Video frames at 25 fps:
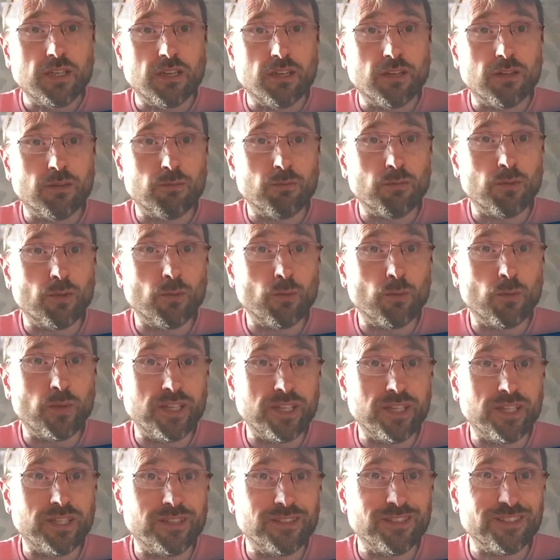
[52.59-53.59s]
on what
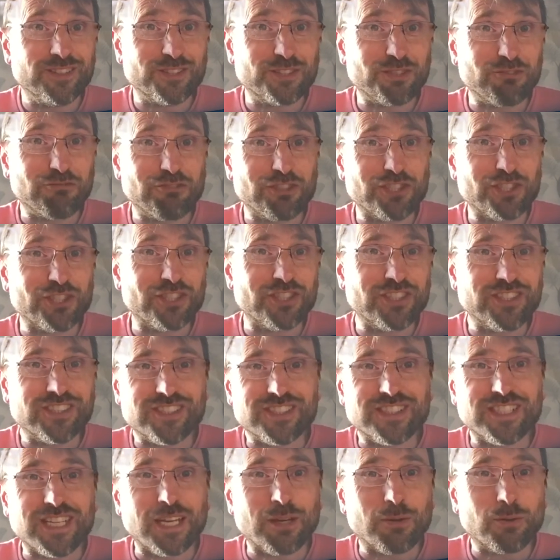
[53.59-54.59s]
we as
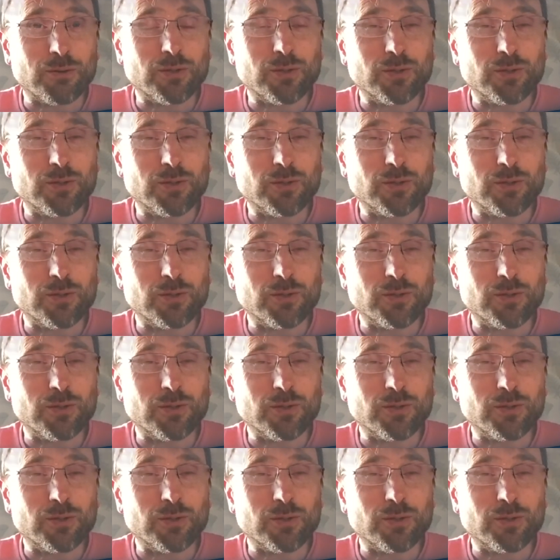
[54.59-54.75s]
Christians now